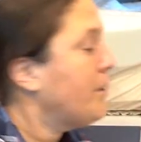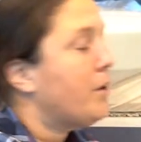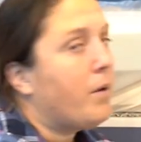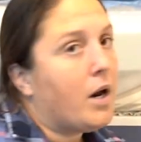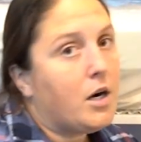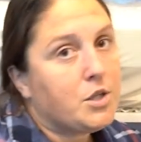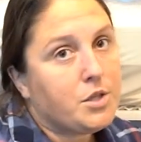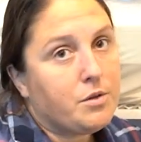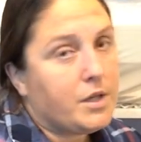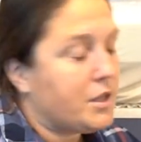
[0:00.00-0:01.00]
bit of water
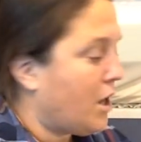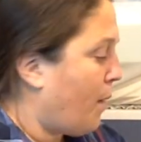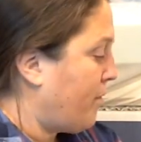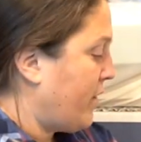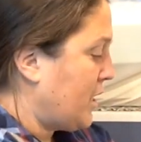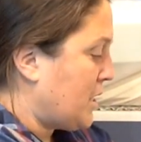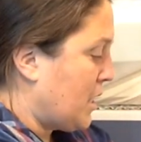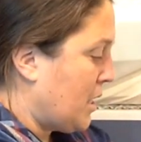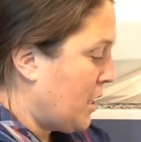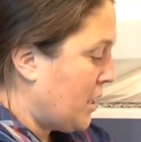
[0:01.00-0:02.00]
to the top of it
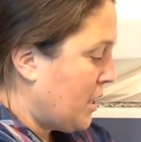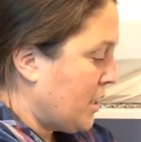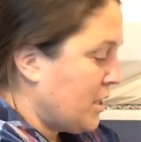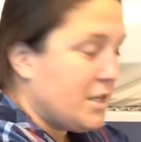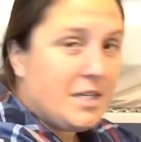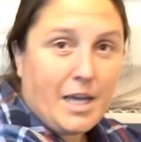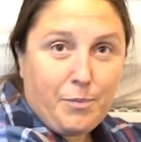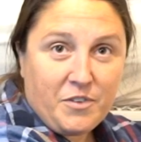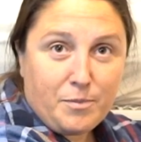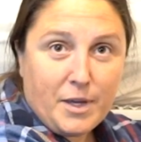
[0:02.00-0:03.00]
to keep
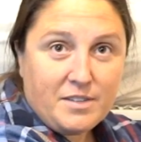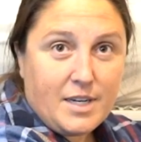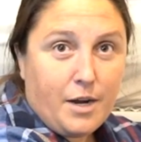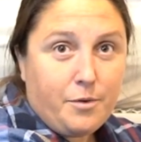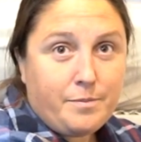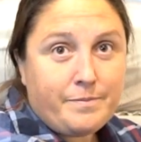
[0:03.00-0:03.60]
the smells down.